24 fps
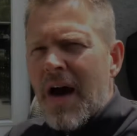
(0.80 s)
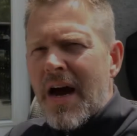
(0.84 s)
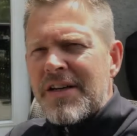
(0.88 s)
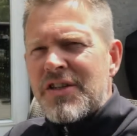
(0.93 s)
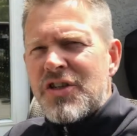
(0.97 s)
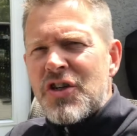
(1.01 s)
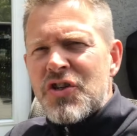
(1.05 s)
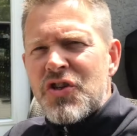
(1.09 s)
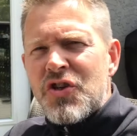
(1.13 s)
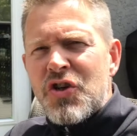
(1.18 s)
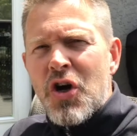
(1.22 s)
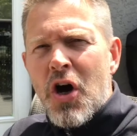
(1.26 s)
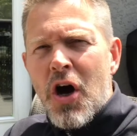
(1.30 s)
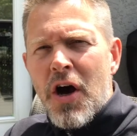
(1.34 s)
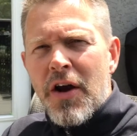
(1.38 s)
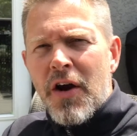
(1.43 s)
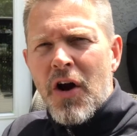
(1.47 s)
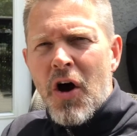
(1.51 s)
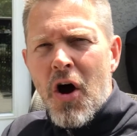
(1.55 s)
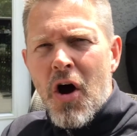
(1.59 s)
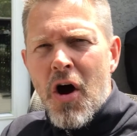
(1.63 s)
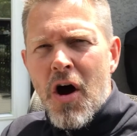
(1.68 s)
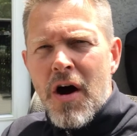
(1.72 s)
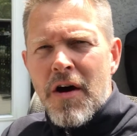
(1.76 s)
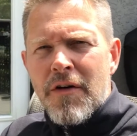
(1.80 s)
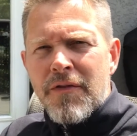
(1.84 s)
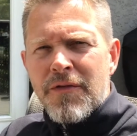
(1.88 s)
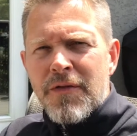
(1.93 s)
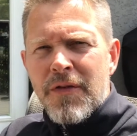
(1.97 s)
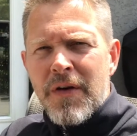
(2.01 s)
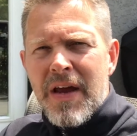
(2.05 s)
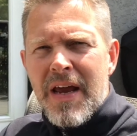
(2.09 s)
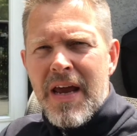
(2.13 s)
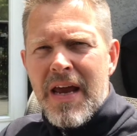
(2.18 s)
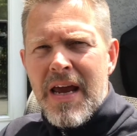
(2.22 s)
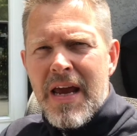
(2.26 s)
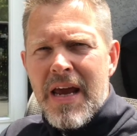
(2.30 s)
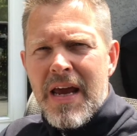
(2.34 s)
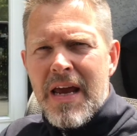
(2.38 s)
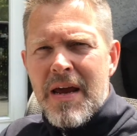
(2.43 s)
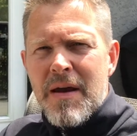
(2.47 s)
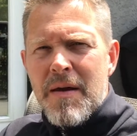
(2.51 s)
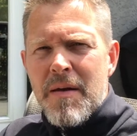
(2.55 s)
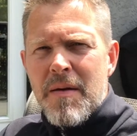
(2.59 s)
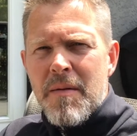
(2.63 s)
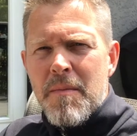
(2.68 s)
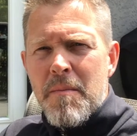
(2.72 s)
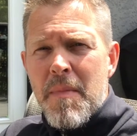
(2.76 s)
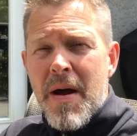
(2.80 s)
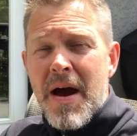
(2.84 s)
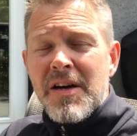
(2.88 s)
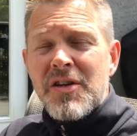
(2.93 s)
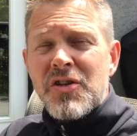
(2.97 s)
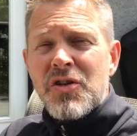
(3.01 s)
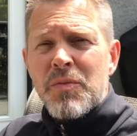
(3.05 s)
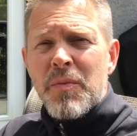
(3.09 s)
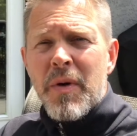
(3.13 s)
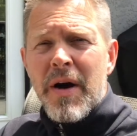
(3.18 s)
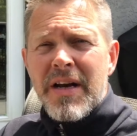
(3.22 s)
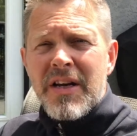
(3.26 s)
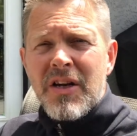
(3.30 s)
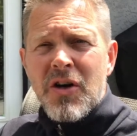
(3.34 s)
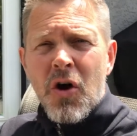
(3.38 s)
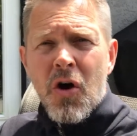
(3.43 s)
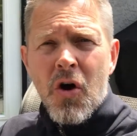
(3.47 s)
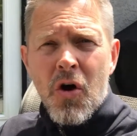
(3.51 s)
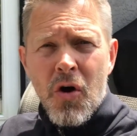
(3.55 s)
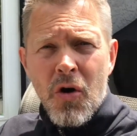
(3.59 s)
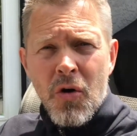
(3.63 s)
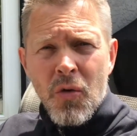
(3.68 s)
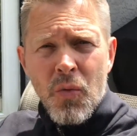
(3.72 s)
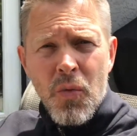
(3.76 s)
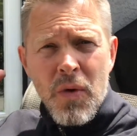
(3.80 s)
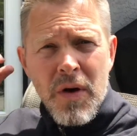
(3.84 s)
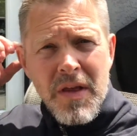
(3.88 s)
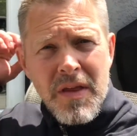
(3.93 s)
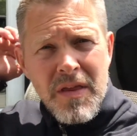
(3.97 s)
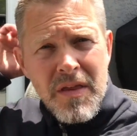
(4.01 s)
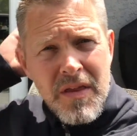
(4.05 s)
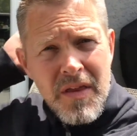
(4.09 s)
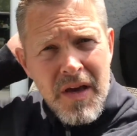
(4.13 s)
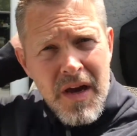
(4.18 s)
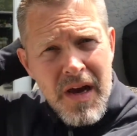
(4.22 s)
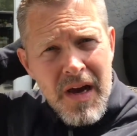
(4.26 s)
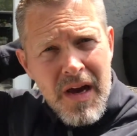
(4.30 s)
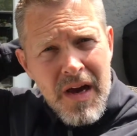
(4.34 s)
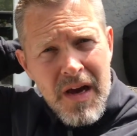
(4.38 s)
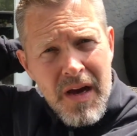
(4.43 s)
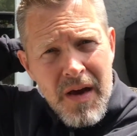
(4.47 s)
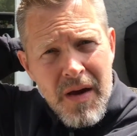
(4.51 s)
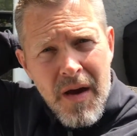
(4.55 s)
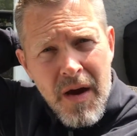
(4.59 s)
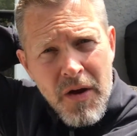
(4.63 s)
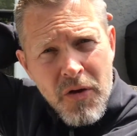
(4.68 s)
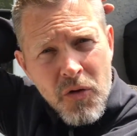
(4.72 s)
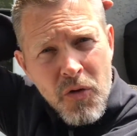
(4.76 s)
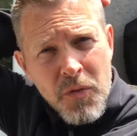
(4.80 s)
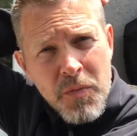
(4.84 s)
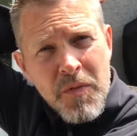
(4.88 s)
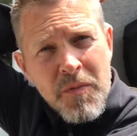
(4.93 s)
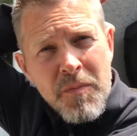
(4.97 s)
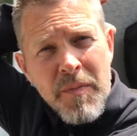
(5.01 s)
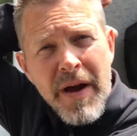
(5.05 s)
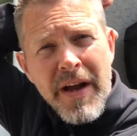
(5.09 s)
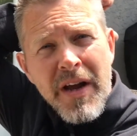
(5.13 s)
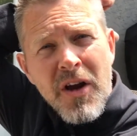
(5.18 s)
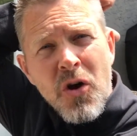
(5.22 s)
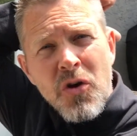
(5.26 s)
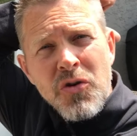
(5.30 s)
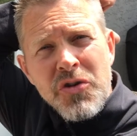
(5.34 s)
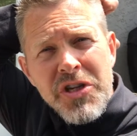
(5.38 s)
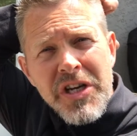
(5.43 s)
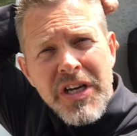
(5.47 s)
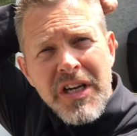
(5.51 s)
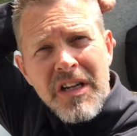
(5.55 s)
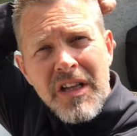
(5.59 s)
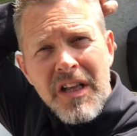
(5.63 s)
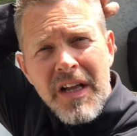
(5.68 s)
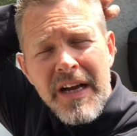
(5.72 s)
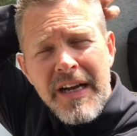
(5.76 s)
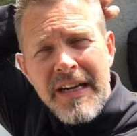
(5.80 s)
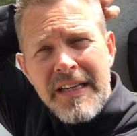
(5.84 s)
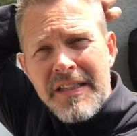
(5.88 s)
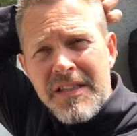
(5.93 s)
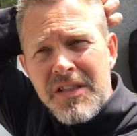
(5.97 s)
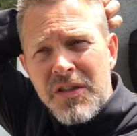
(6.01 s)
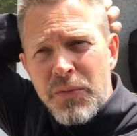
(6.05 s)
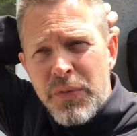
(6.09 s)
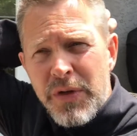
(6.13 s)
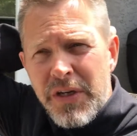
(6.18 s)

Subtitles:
I just got off a mastermind call with a group of my coaching clients.